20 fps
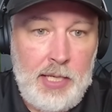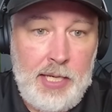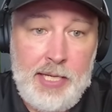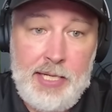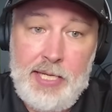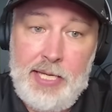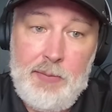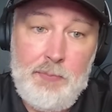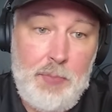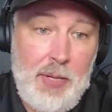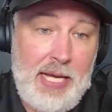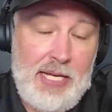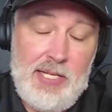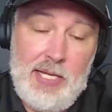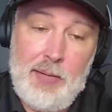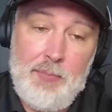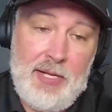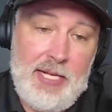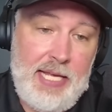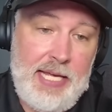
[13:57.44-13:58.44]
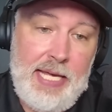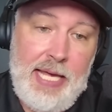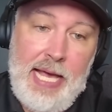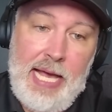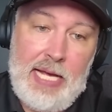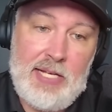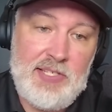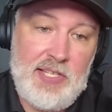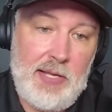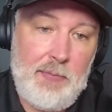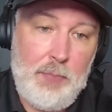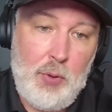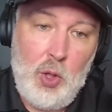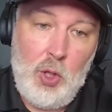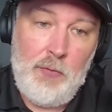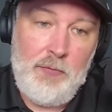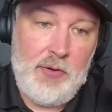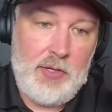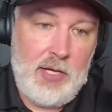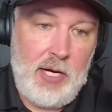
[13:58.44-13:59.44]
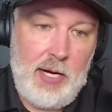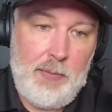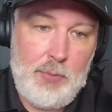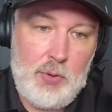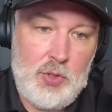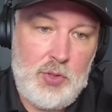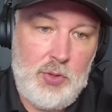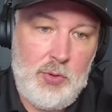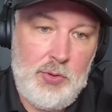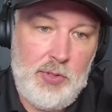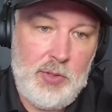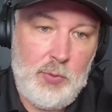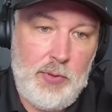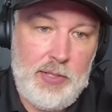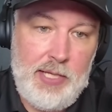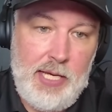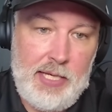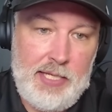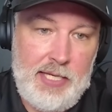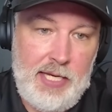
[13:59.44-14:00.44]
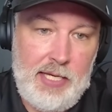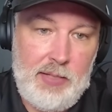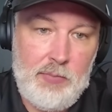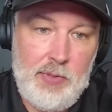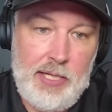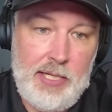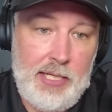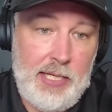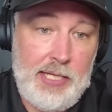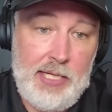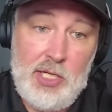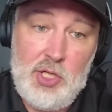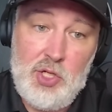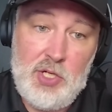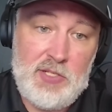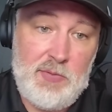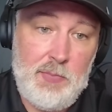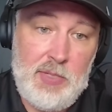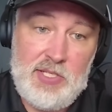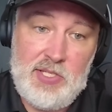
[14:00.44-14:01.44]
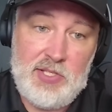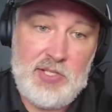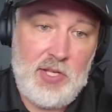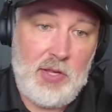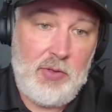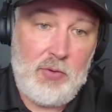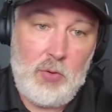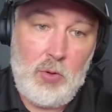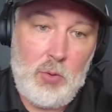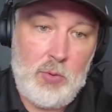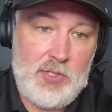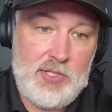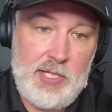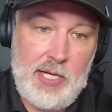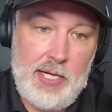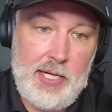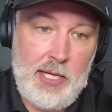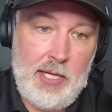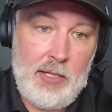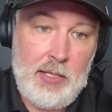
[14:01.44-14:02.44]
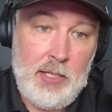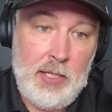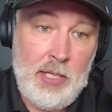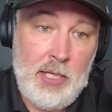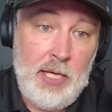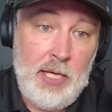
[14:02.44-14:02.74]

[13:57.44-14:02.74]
and he has a perfect opportunity to win that game late, and he just misses the throw to his tight end.